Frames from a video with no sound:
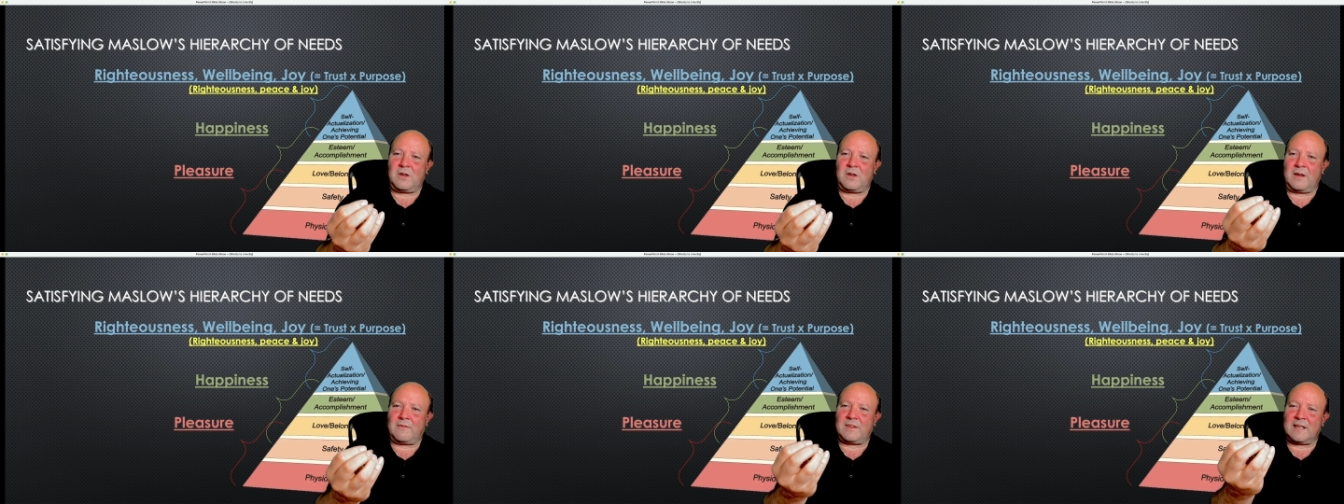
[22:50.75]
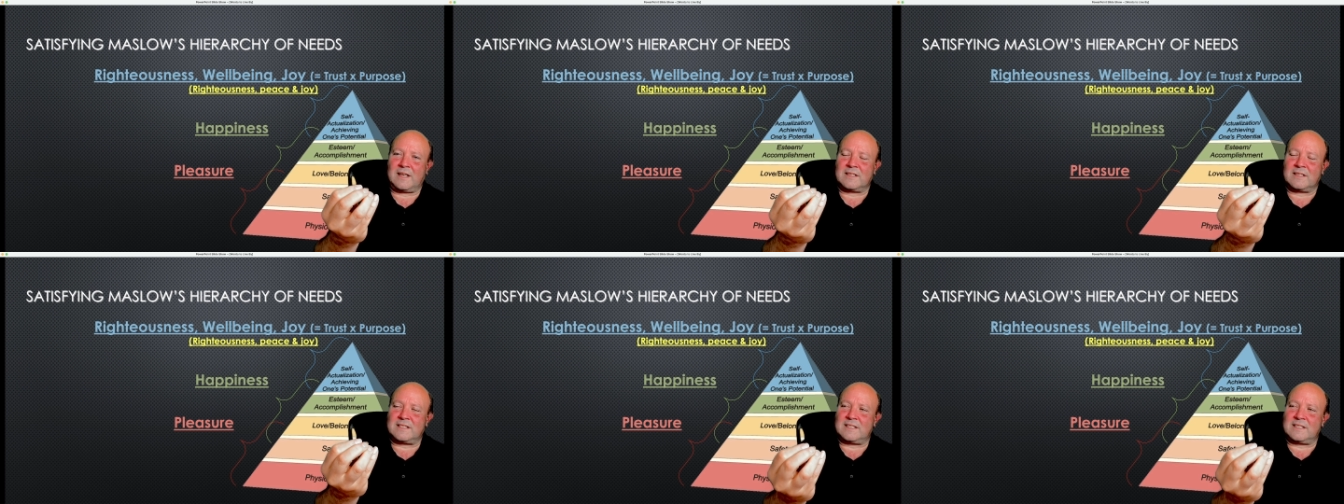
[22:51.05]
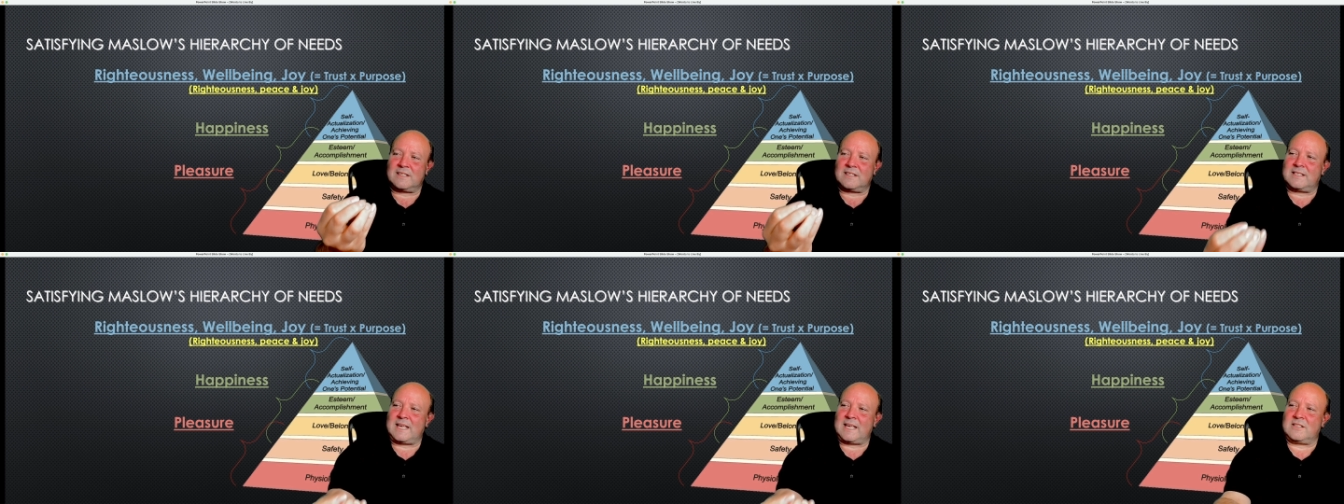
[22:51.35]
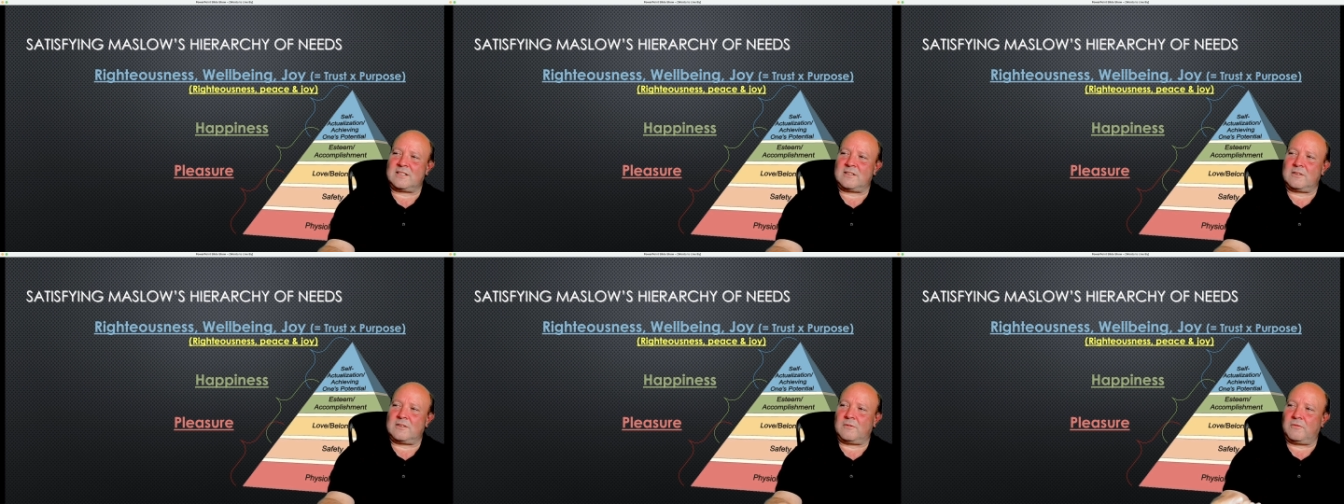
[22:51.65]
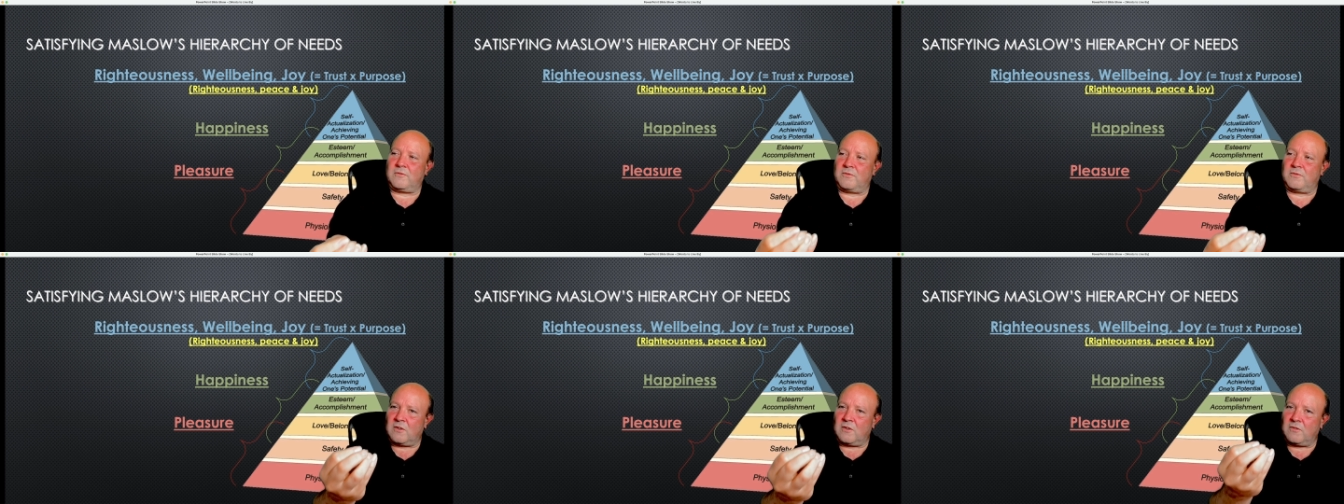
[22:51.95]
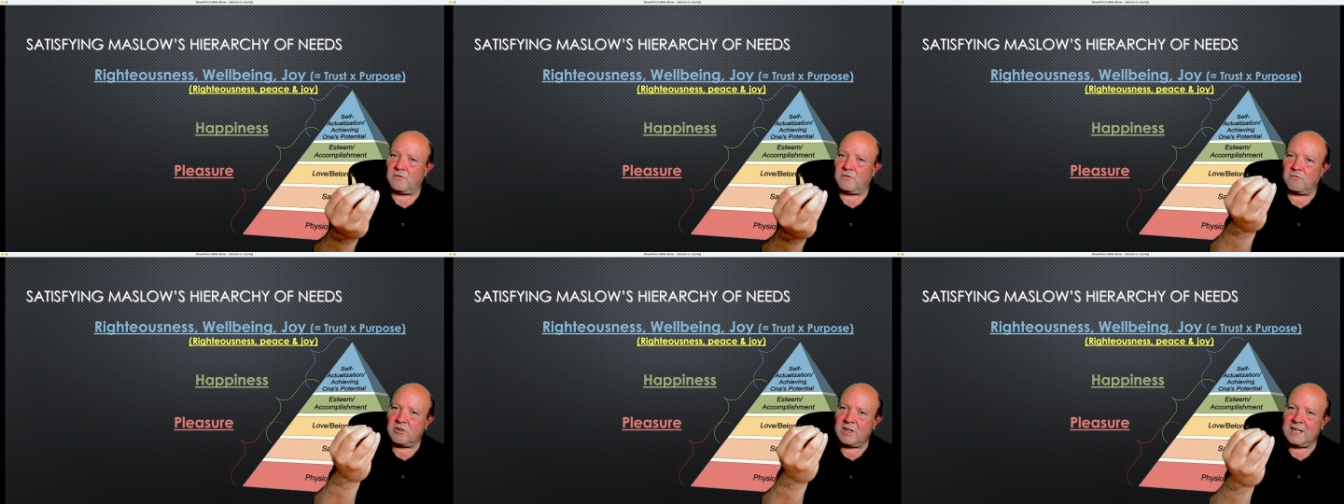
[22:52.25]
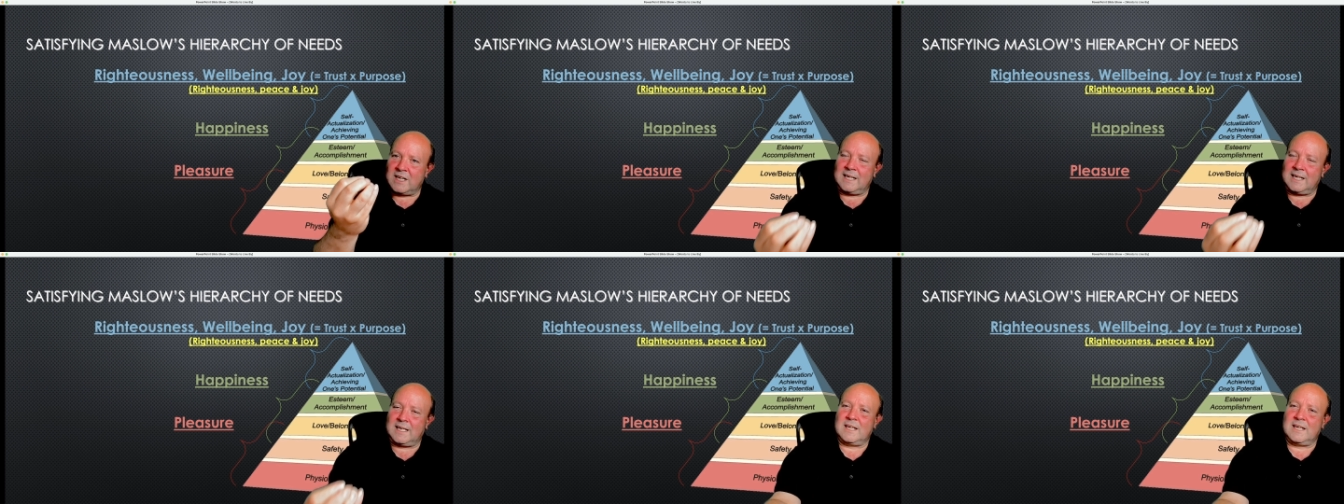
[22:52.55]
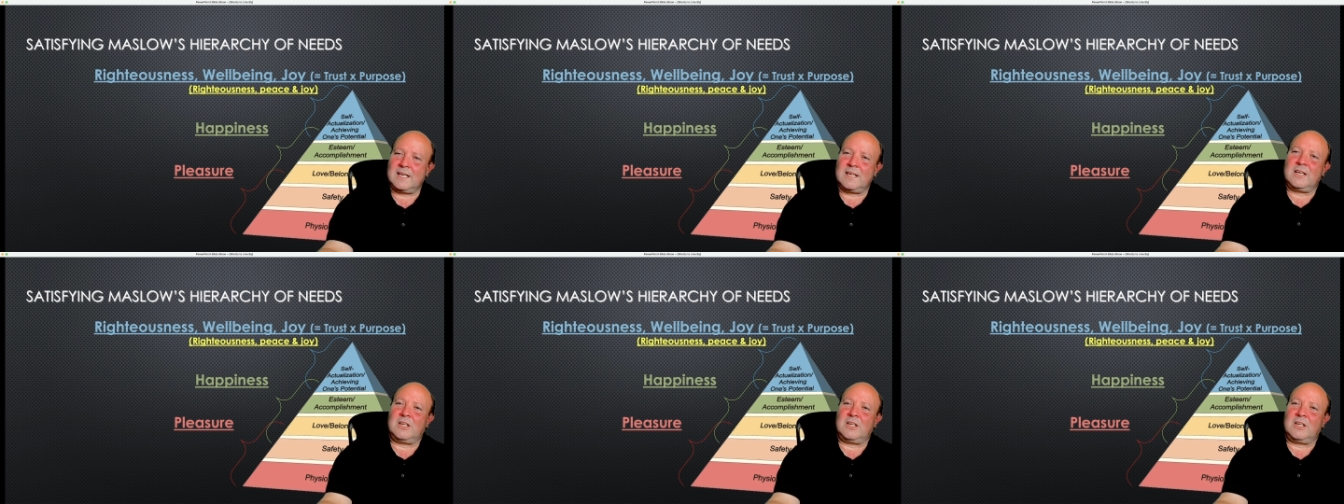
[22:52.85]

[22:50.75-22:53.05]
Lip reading: that sense of really